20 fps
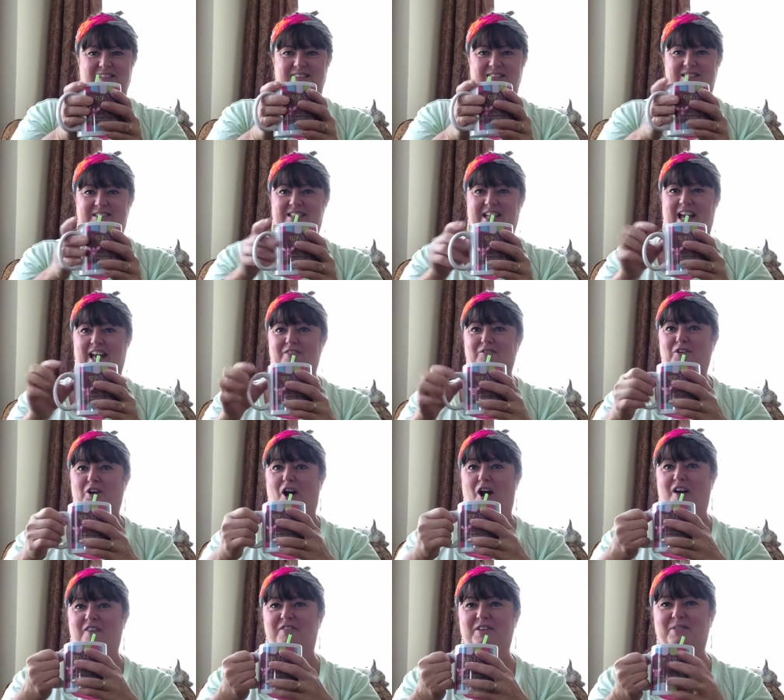to have
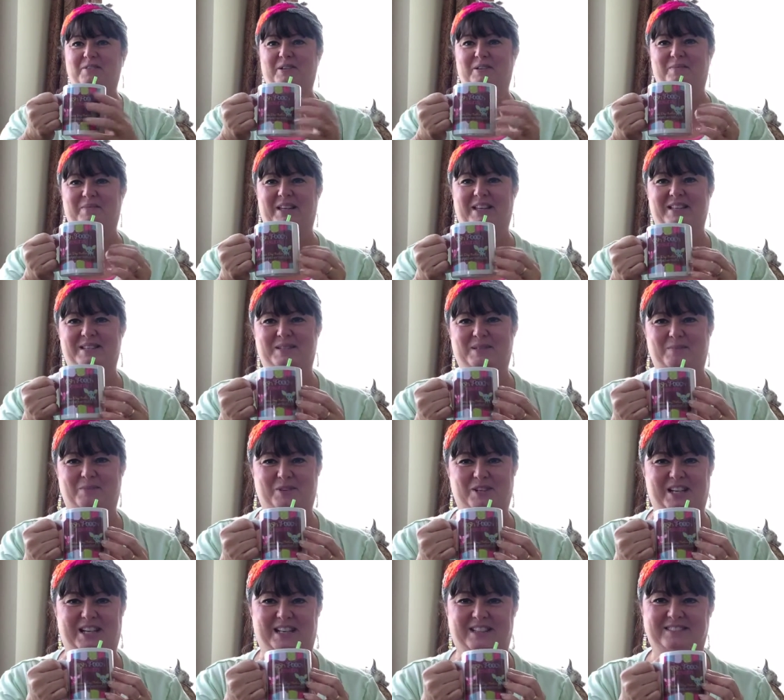coffee with me this
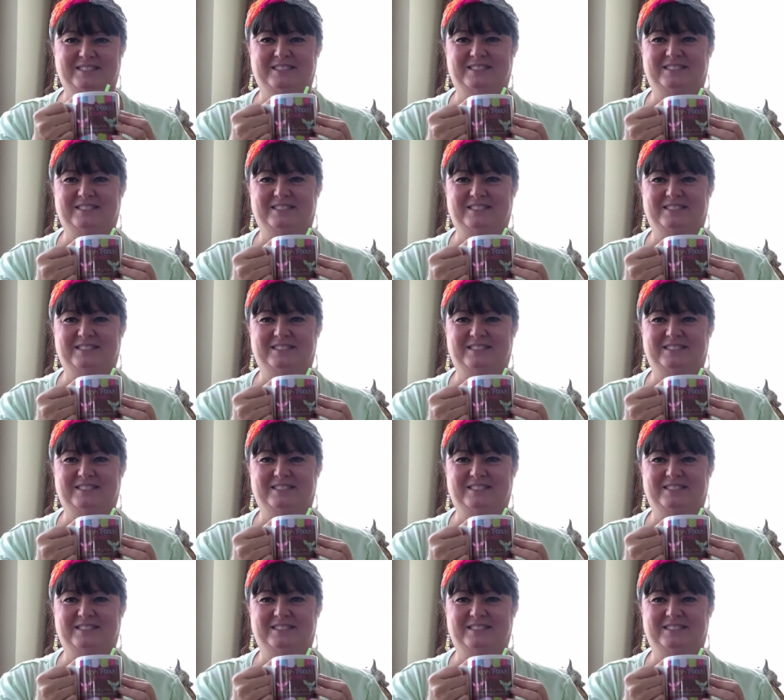morning,